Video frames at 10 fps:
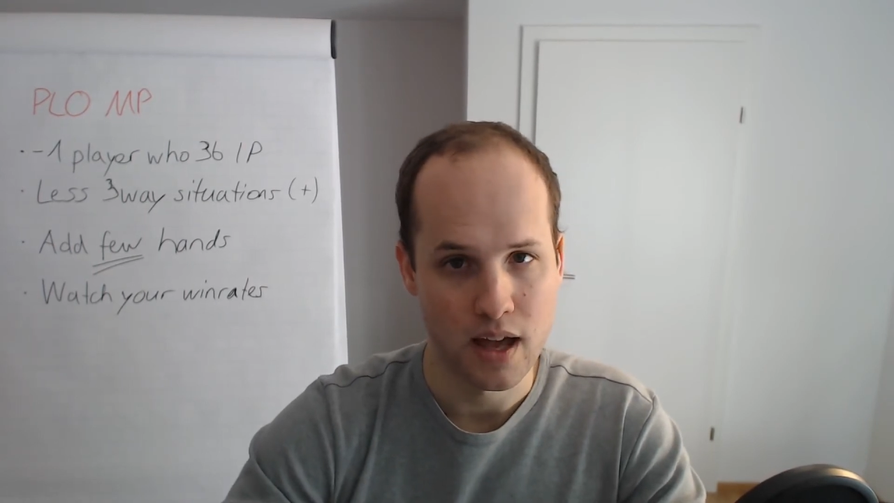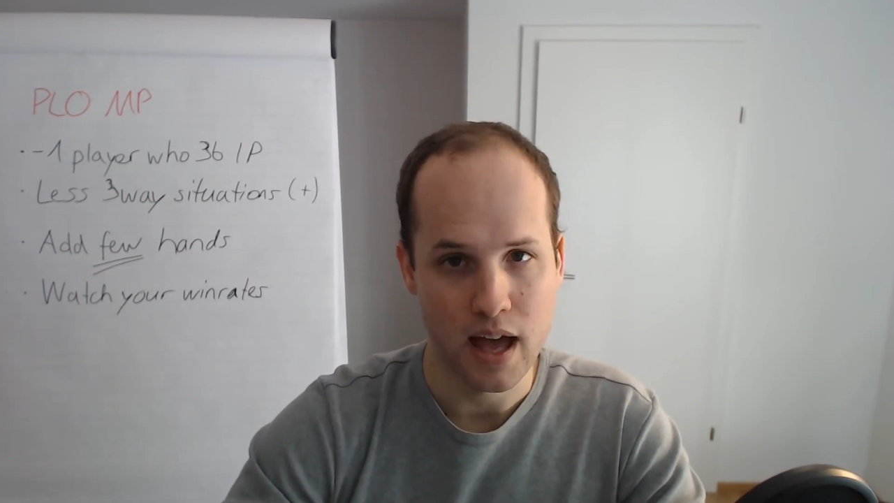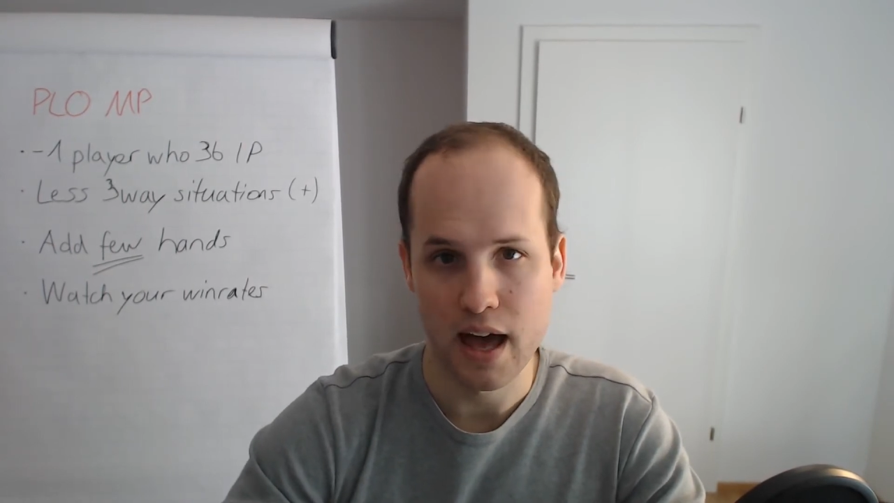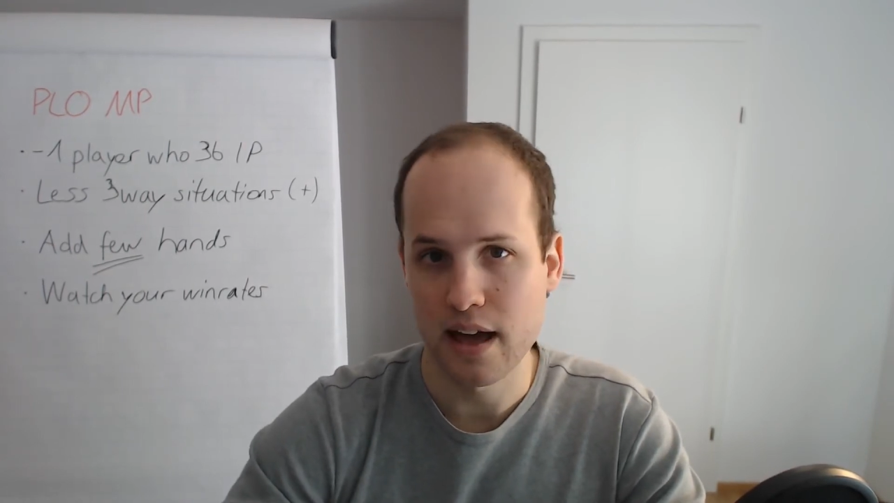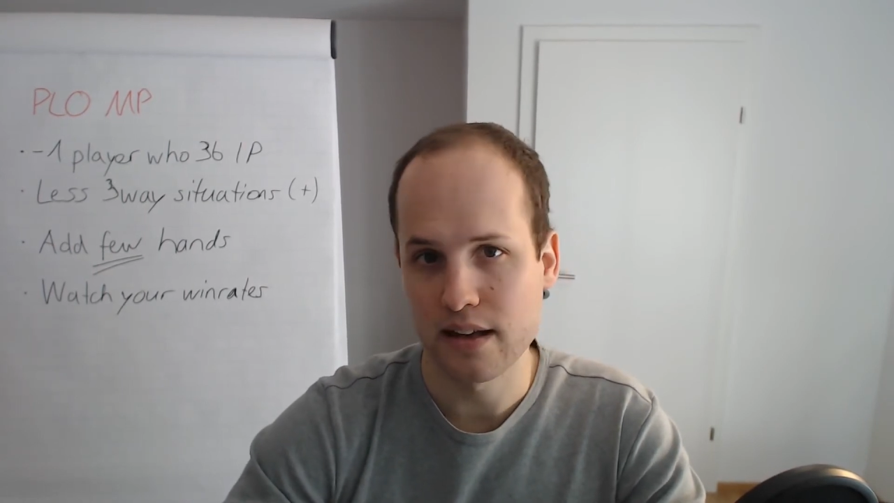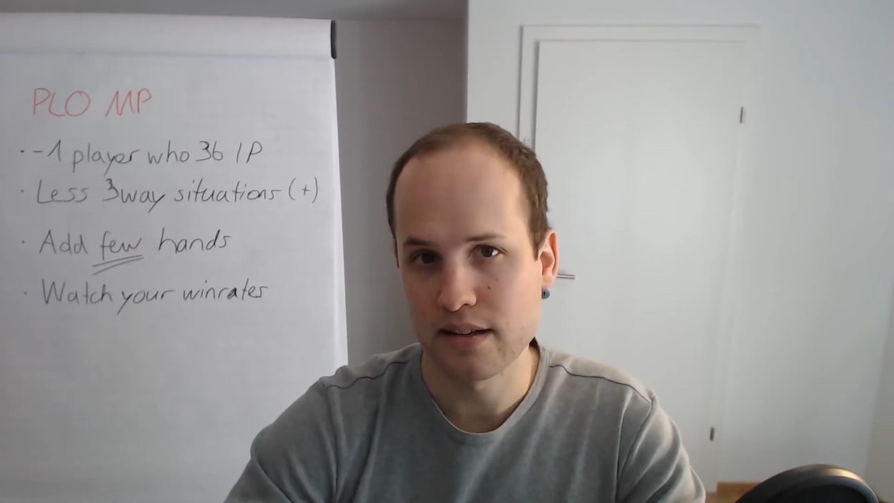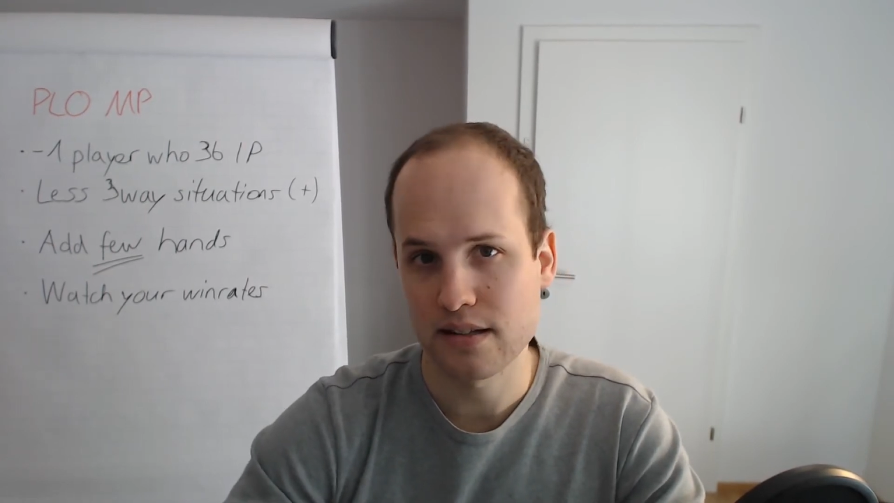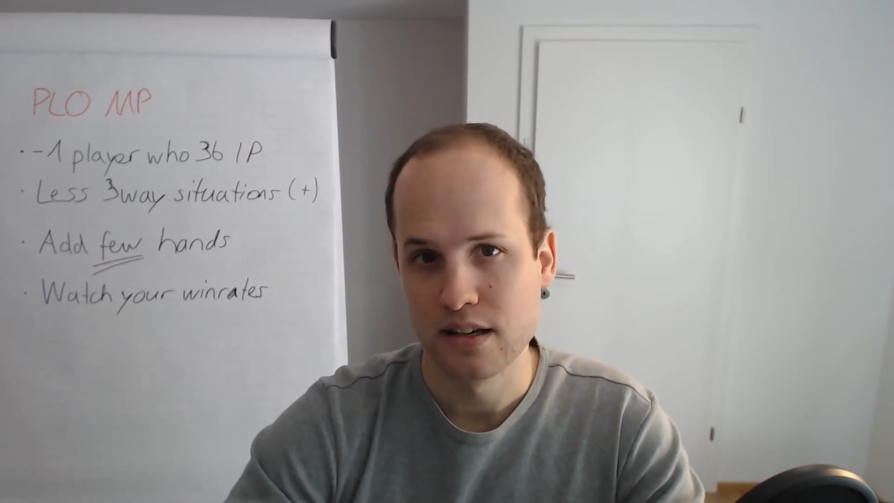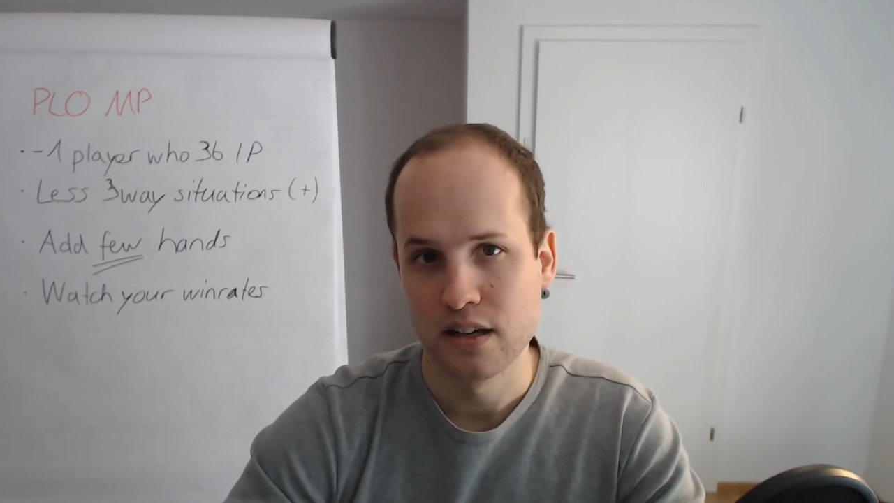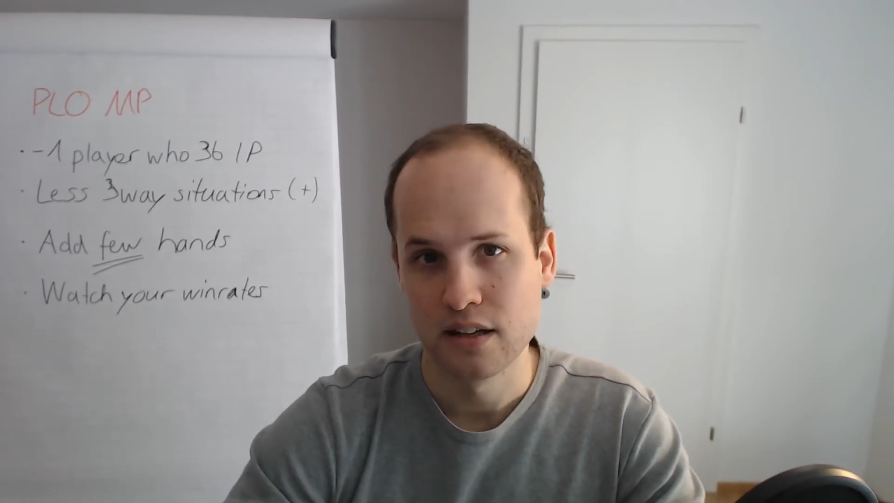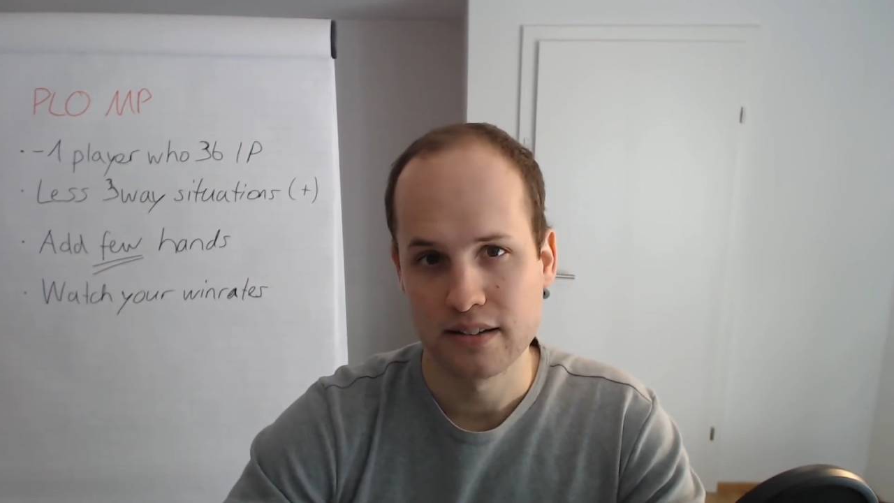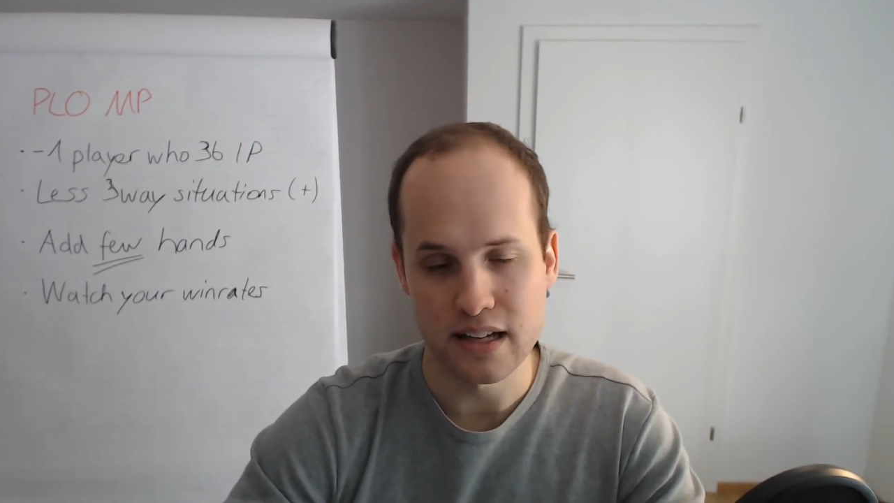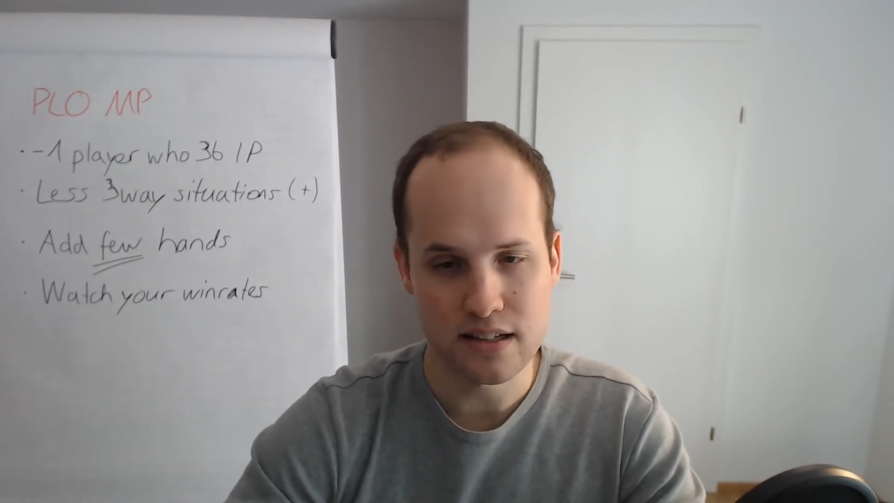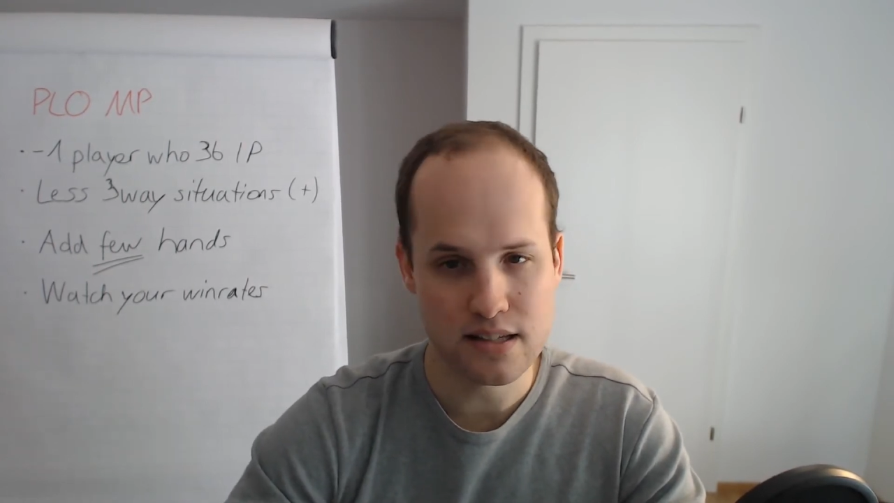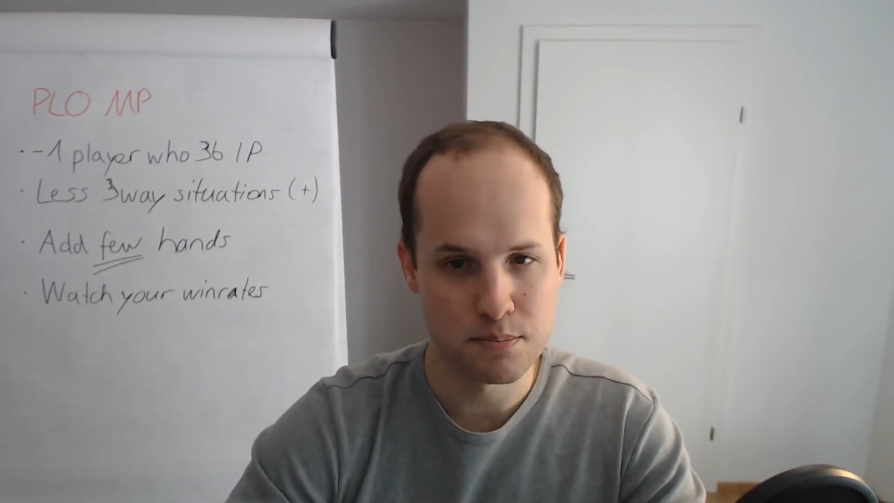And
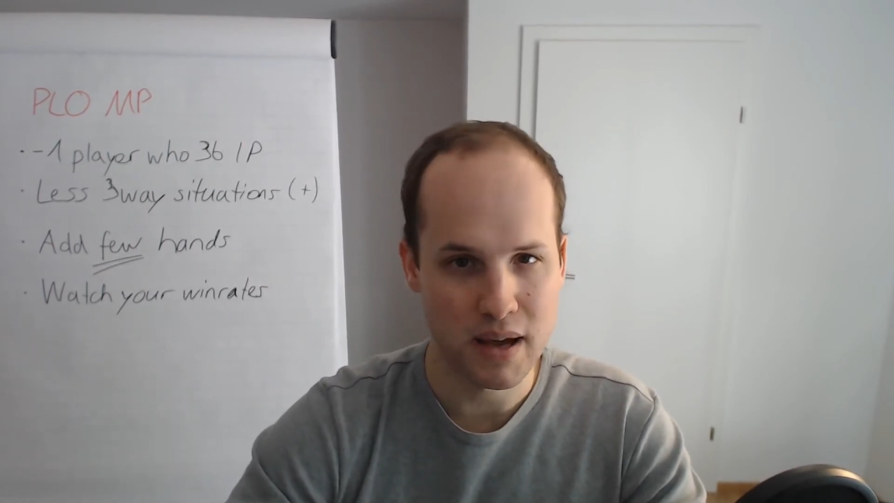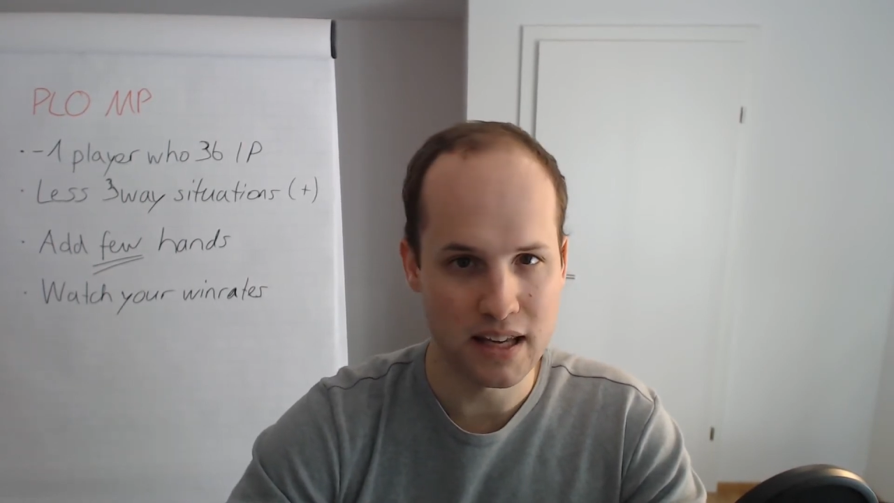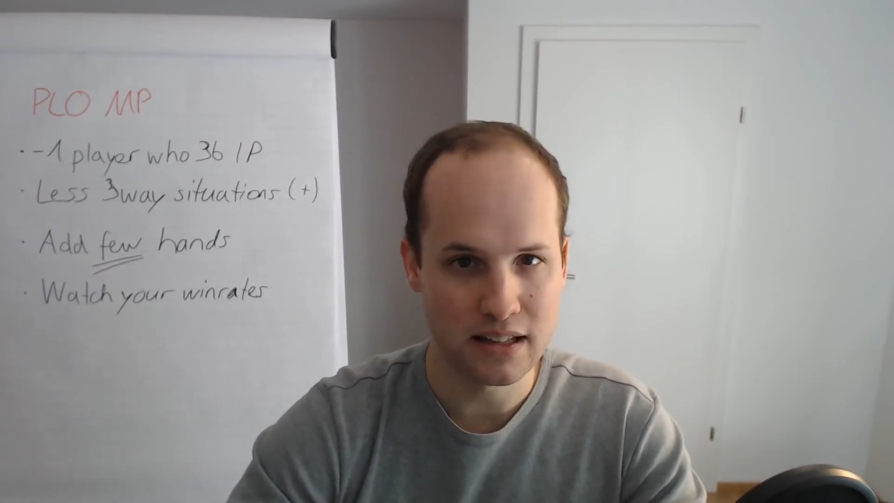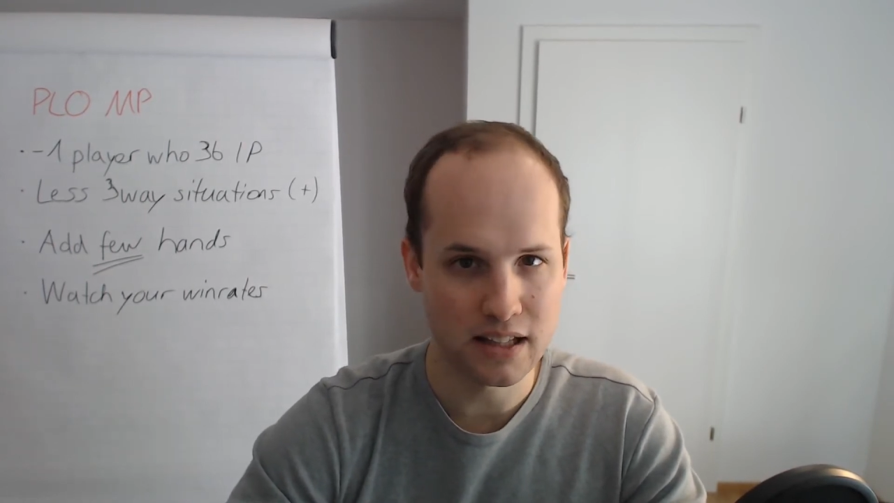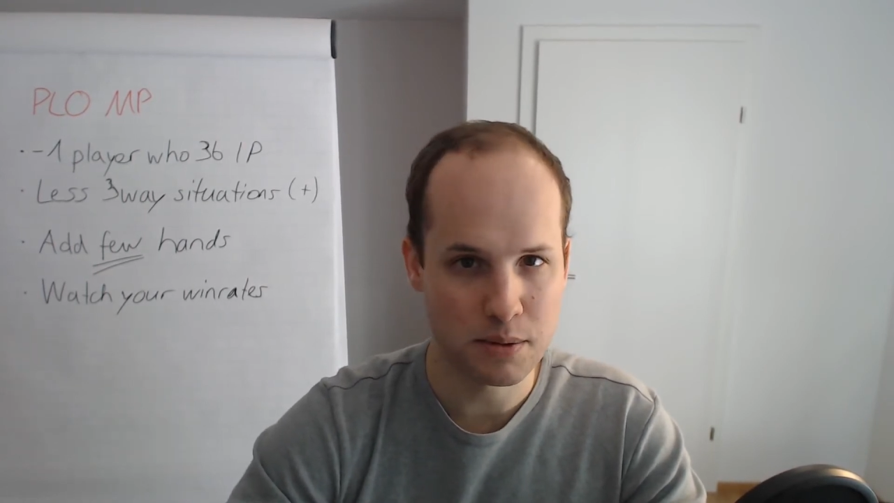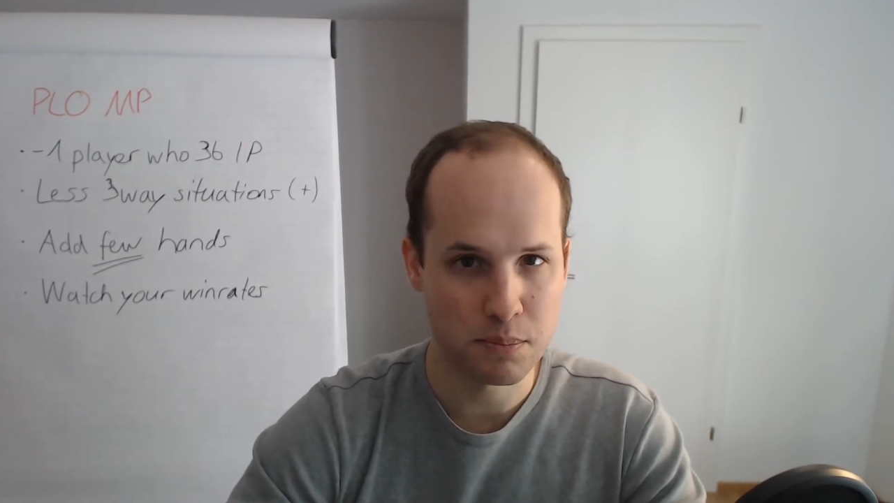that is mainly